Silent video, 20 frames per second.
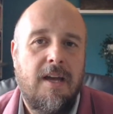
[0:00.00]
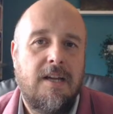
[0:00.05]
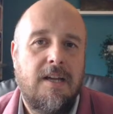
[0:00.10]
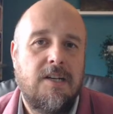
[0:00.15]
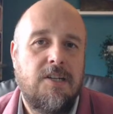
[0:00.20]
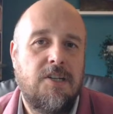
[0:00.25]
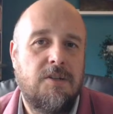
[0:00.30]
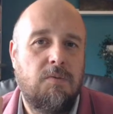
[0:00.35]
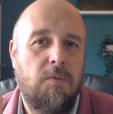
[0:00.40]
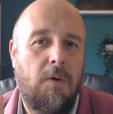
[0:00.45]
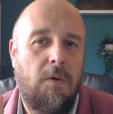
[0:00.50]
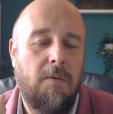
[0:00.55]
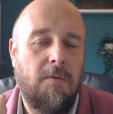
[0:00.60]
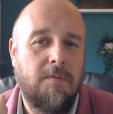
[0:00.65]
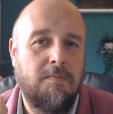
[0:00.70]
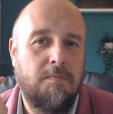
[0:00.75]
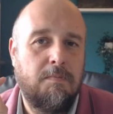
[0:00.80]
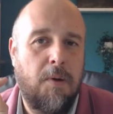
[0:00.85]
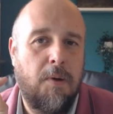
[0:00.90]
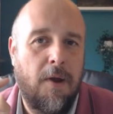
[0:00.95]
just
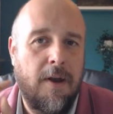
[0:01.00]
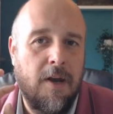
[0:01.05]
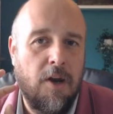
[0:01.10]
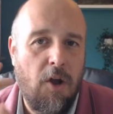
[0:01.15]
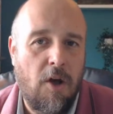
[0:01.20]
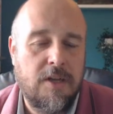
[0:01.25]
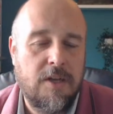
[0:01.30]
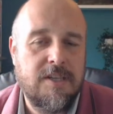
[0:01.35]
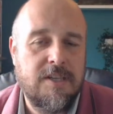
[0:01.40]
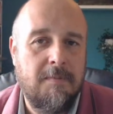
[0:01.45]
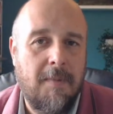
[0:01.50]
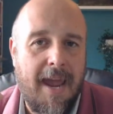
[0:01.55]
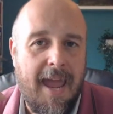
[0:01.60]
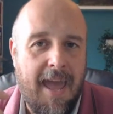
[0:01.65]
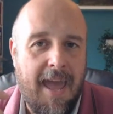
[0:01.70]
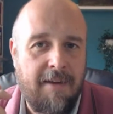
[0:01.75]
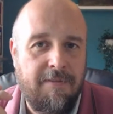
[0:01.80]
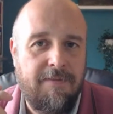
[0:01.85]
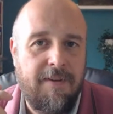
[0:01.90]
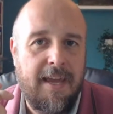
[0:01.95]
putting lots of my
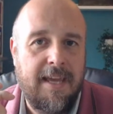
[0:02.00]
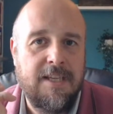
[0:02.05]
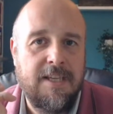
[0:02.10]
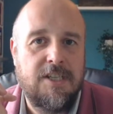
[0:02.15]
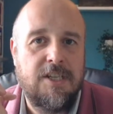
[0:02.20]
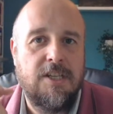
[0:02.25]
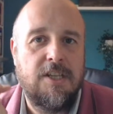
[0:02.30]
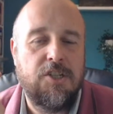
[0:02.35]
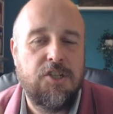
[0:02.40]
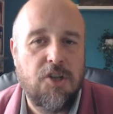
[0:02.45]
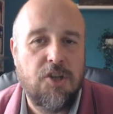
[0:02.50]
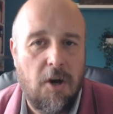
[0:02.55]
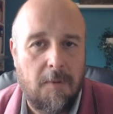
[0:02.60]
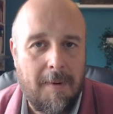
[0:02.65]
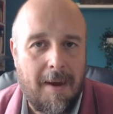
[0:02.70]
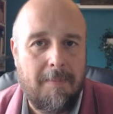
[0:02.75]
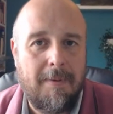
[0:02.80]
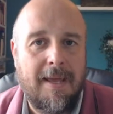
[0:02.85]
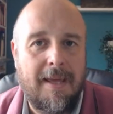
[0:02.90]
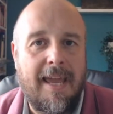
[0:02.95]
effort into the job
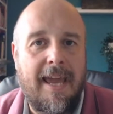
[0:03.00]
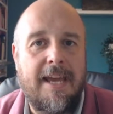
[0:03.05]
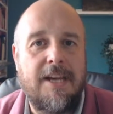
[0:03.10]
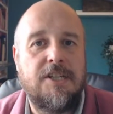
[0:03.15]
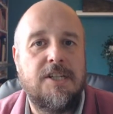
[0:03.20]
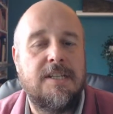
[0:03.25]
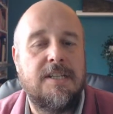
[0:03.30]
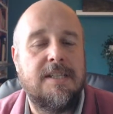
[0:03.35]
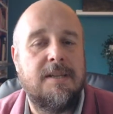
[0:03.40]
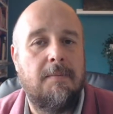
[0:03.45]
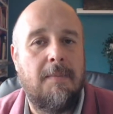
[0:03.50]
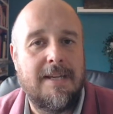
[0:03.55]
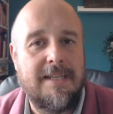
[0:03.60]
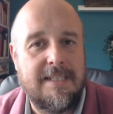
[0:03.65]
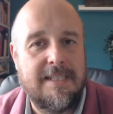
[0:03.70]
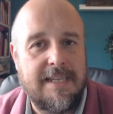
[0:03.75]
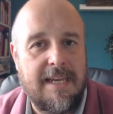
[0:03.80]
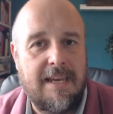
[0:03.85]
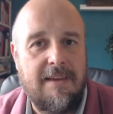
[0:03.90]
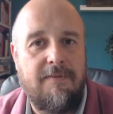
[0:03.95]
applications, my
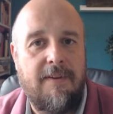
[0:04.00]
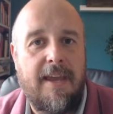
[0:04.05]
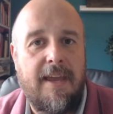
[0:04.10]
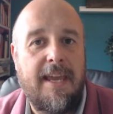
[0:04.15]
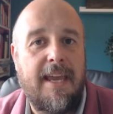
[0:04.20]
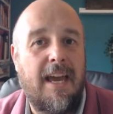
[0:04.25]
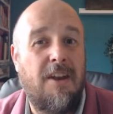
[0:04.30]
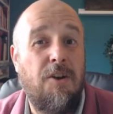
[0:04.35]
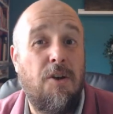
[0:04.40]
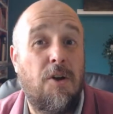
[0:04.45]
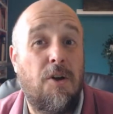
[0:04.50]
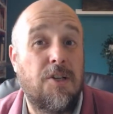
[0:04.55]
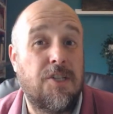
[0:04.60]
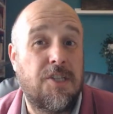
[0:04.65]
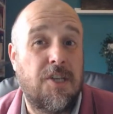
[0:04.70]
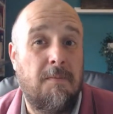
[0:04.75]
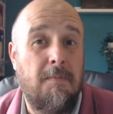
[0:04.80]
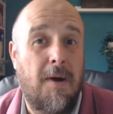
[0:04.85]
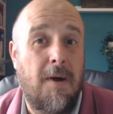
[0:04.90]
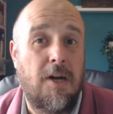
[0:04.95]
CV, and not
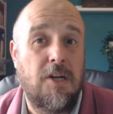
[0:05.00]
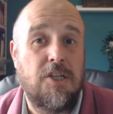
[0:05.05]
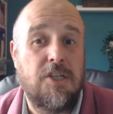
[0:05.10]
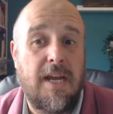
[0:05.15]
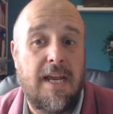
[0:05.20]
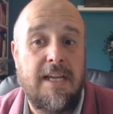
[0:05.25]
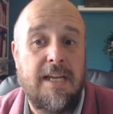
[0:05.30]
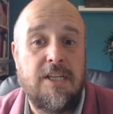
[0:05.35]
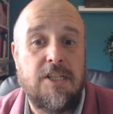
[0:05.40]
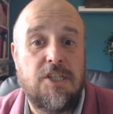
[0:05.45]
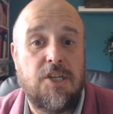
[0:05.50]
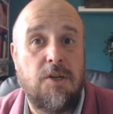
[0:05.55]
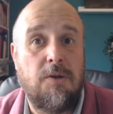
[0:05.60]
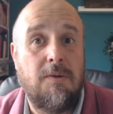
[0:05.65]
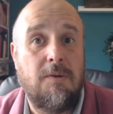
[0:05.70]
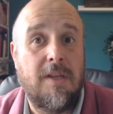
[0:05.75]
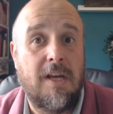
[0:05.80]
so much into the